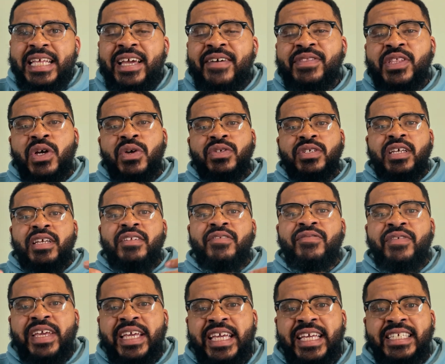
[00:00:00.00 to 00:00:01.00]
of those
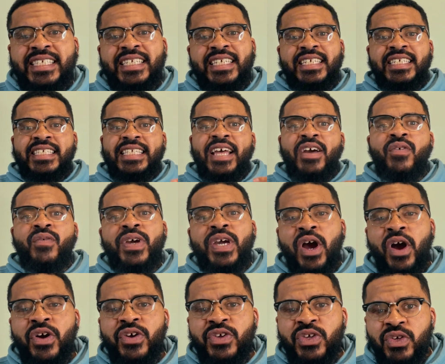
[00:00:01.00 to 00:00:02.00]
conveniences that we
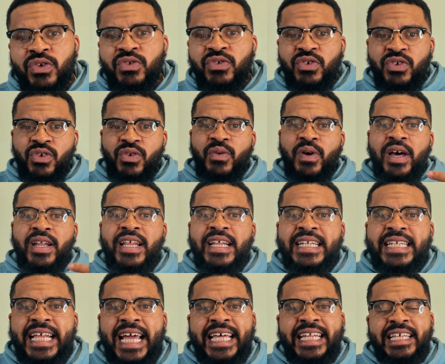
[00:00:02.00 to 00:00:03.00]
are used to on a
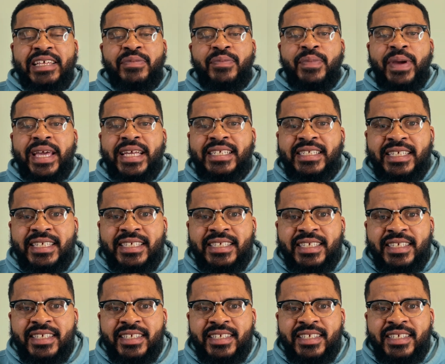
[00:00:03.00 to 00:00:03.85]
daily basis